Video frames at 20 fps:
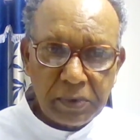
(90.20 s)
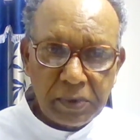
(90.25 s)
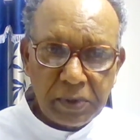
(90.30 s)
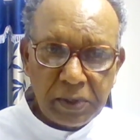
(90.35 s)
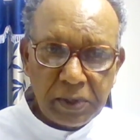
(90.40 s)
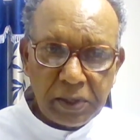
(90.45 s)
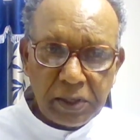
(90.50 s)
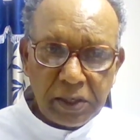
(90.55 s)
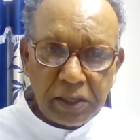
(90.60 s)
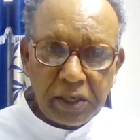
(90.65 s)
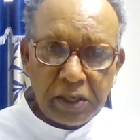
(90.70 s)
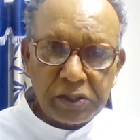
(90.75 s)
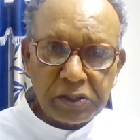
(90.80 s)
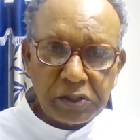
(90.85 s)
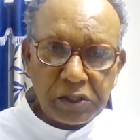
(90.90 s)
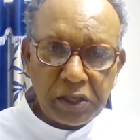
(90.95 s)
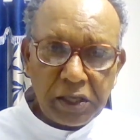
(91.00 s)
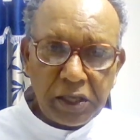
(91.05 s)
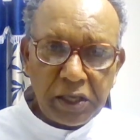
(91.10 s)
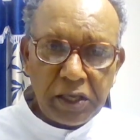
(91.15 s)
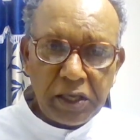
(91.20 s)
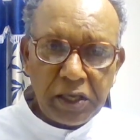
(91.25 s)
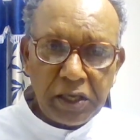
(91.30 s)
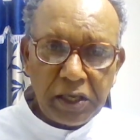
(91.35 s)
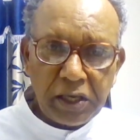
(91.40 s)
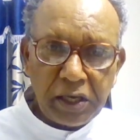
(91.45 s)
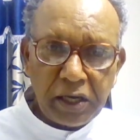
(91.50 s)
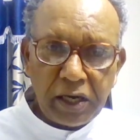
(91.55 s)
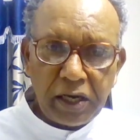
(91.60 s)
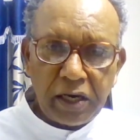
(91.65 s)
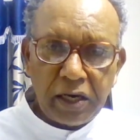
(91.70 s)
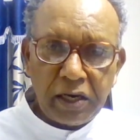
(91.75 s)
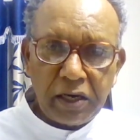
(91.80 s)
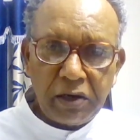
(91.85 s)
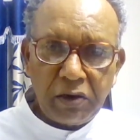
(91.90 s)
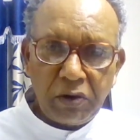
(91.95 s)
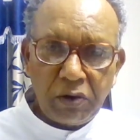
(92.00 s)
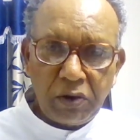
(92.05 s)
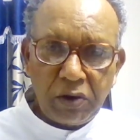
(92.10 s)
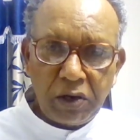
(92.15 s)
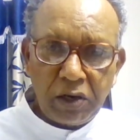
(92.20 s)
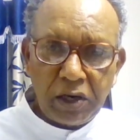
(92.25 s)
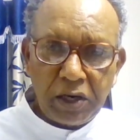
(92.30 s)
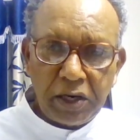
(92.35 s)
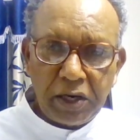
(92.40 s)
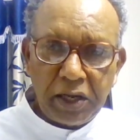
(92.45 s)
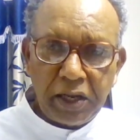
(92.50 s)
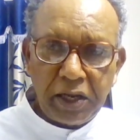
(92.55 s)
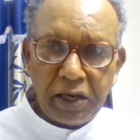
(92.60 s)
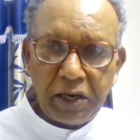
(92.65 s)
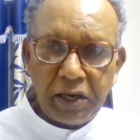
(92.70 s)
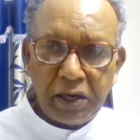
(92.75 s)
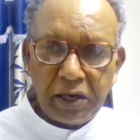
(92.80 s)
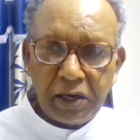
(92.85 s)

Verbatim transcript: Yes, he had already